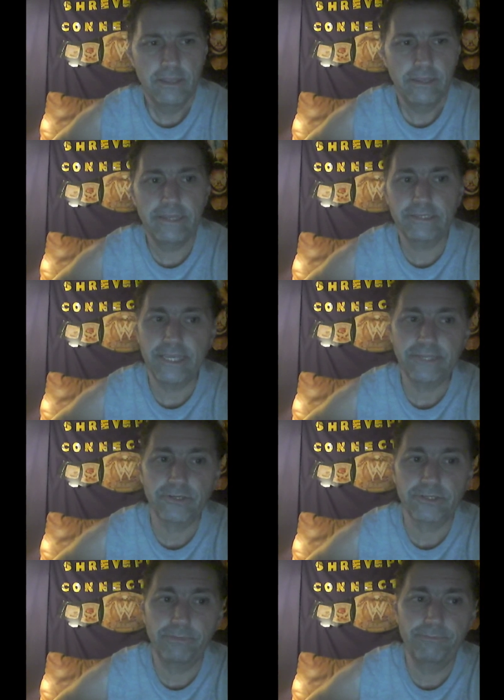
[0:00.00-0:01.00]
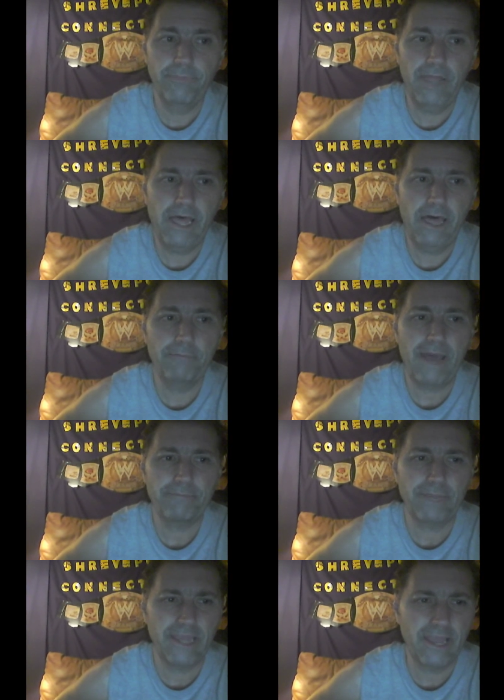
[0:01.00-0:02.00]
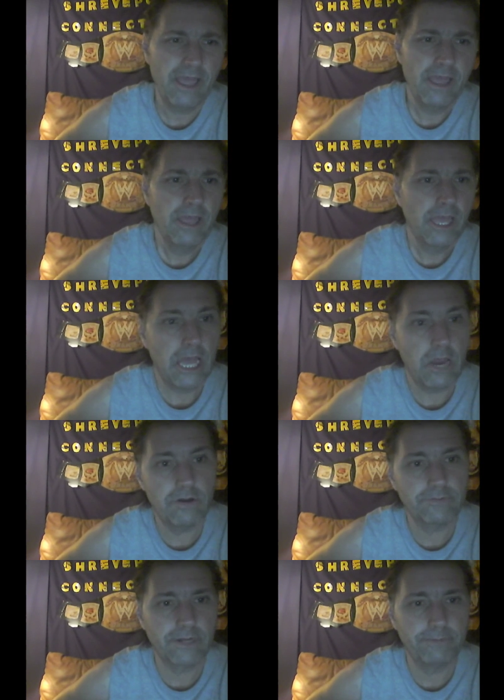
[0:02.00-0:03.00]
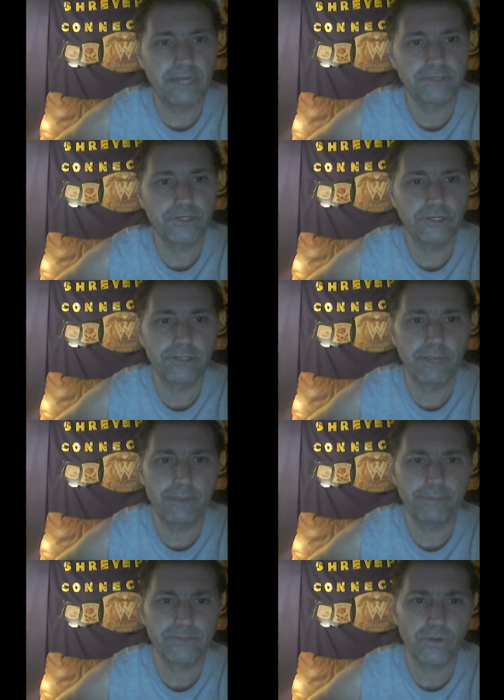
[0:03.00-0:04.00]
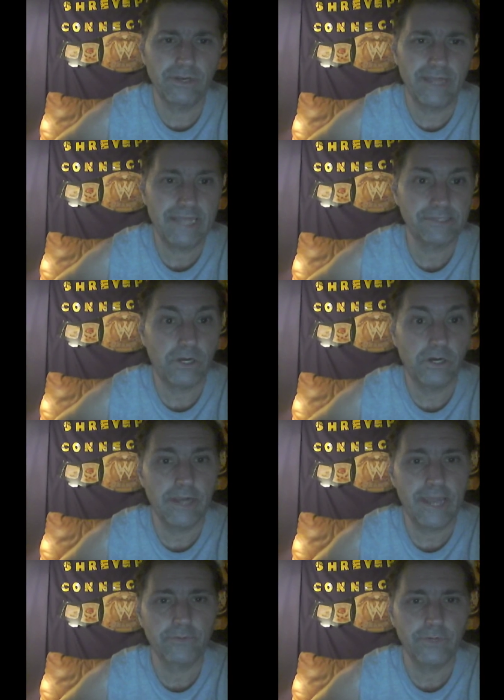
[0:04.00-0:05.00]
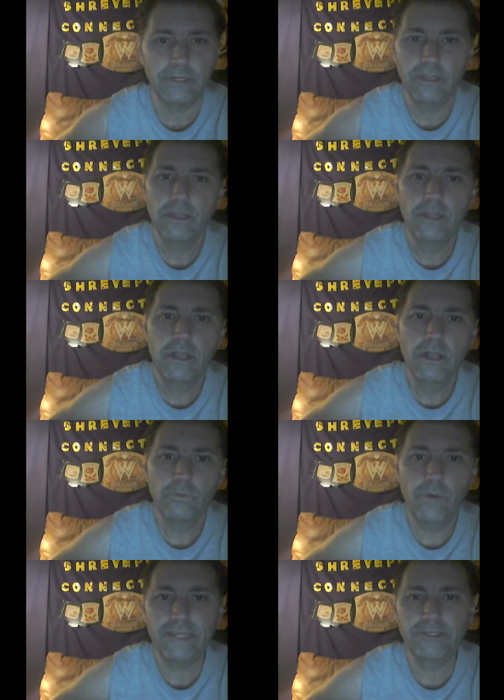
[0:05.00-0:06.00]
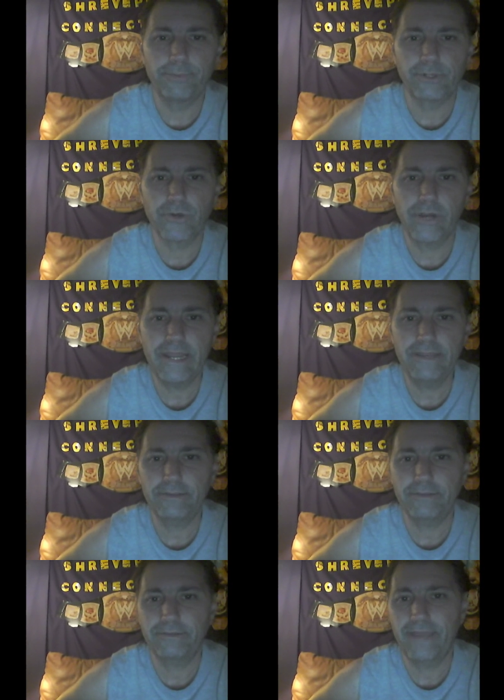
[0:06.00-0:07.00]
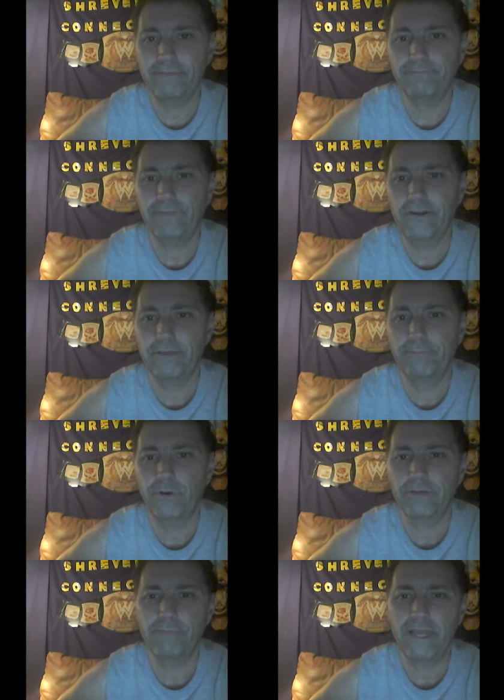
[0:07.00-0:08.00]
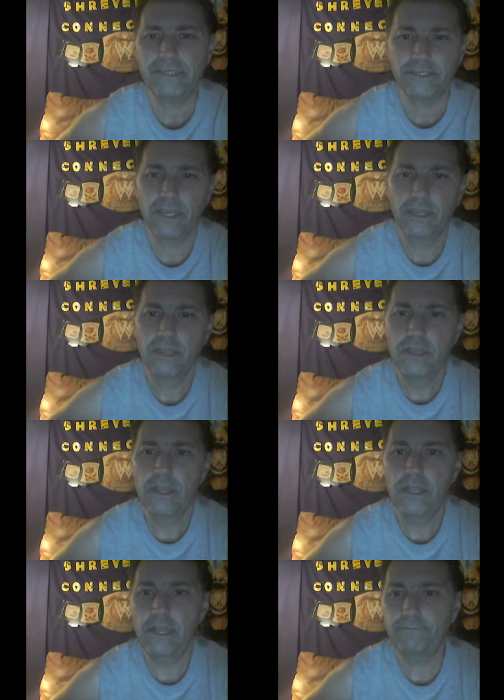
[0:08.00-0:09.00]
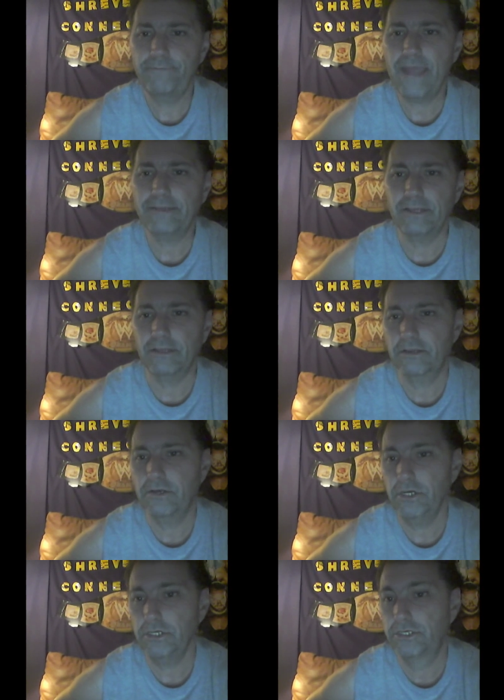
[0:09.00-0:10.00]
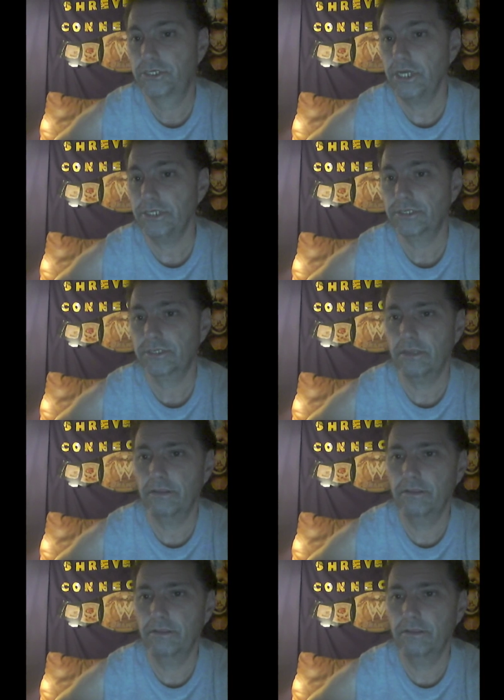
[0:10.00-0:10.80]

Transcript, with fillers: is central to uh, my being. However, I'm not sure WWE storylines are adequate way to portray that very important message. In fact, it could just